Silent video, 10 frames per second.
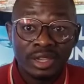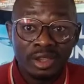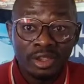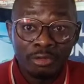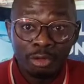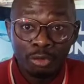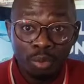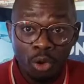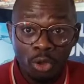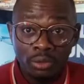
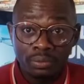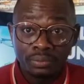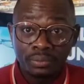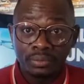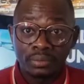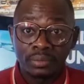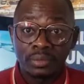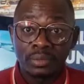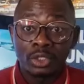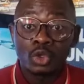football,
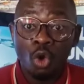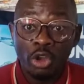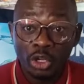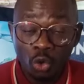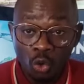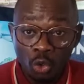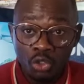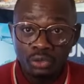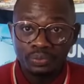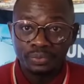scoring goals,
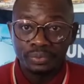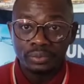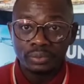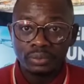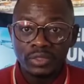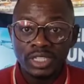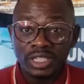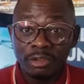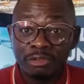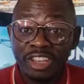
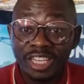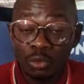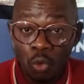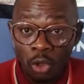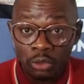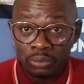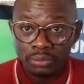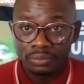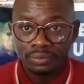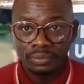defending well.
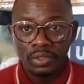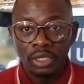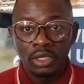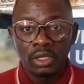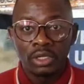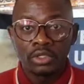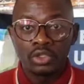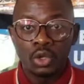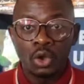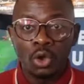
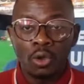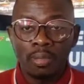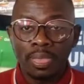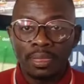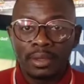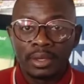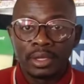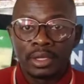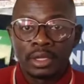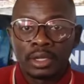So
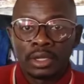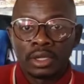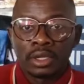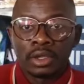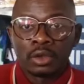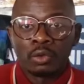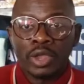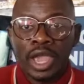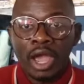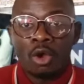we
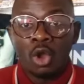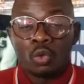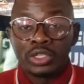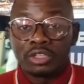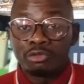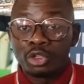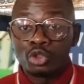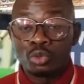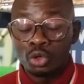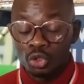are all waiting for
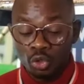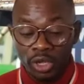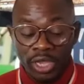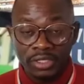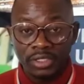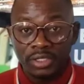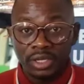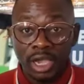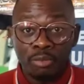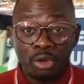tomorrow. So guys, I
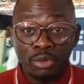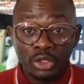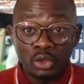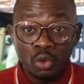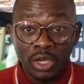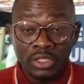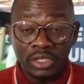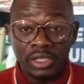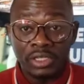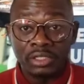promise you once
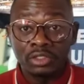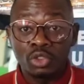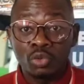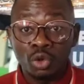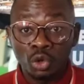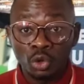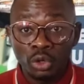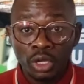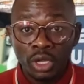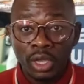again, tomorrow
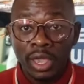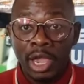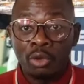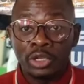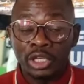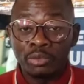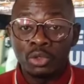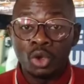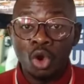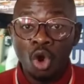I will give you
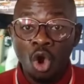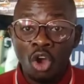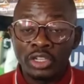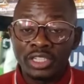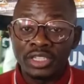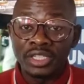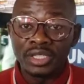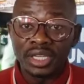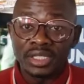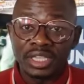all the
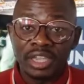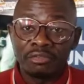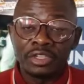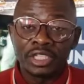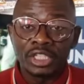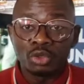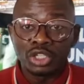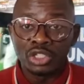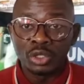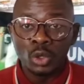details, everything you need
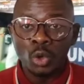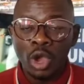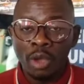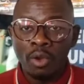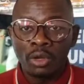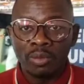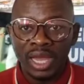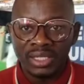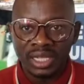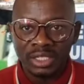to know about Black
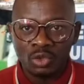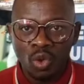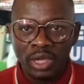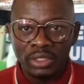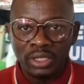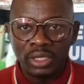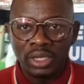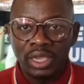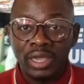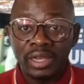Star squad,
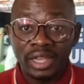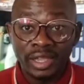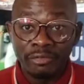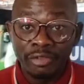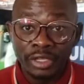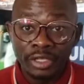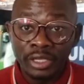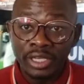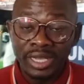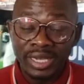and every
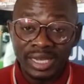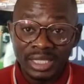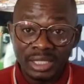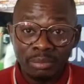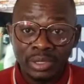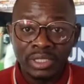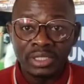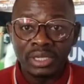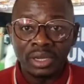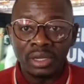little bitty
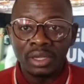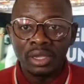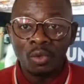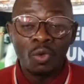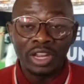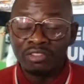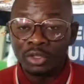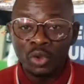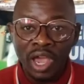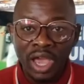thing, whatever you
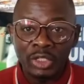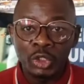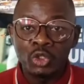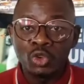are, you do not